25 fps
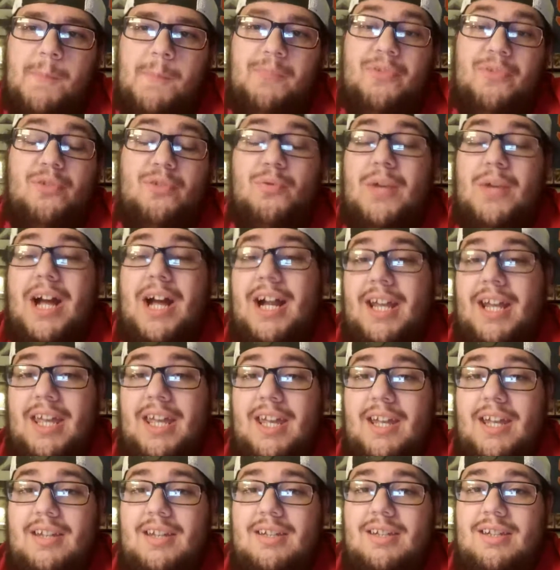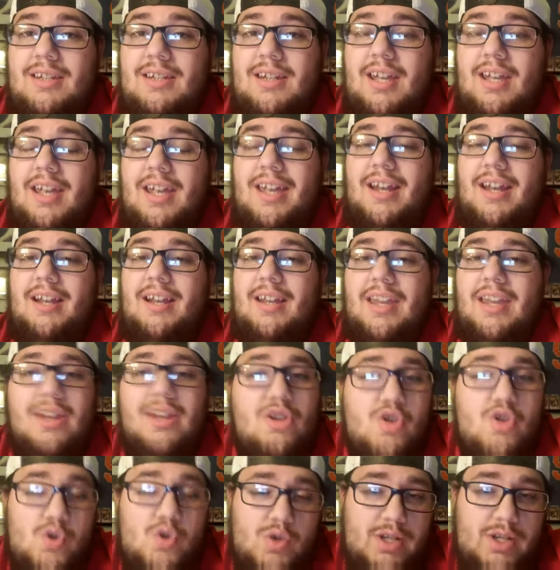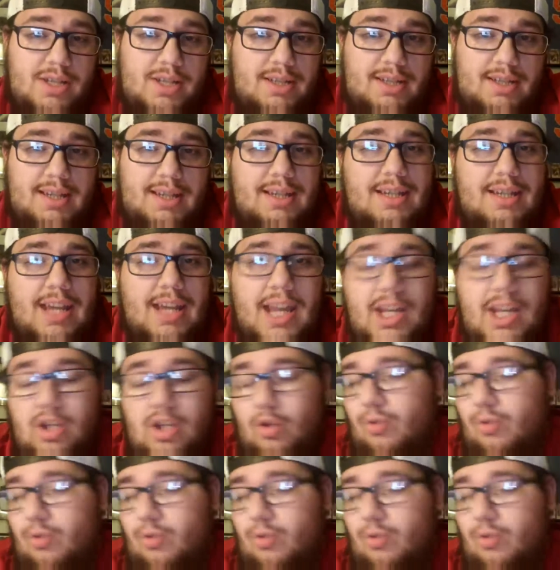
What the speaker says: to not hit, and injuries continue.